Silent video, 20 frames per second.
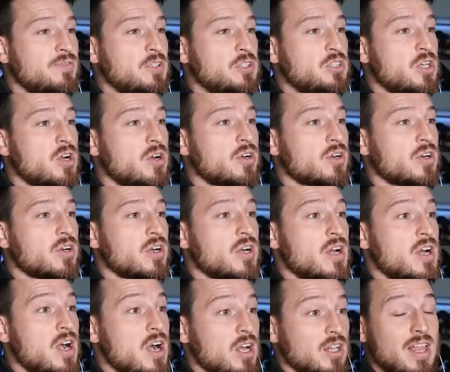if he's younger.
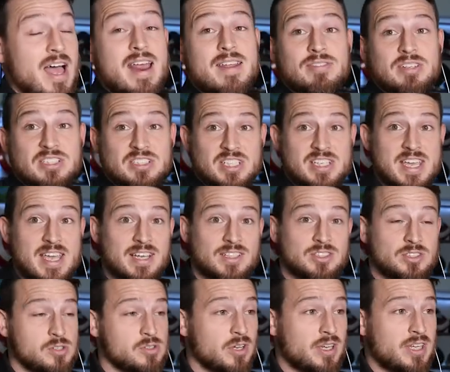A lot of his kicks, you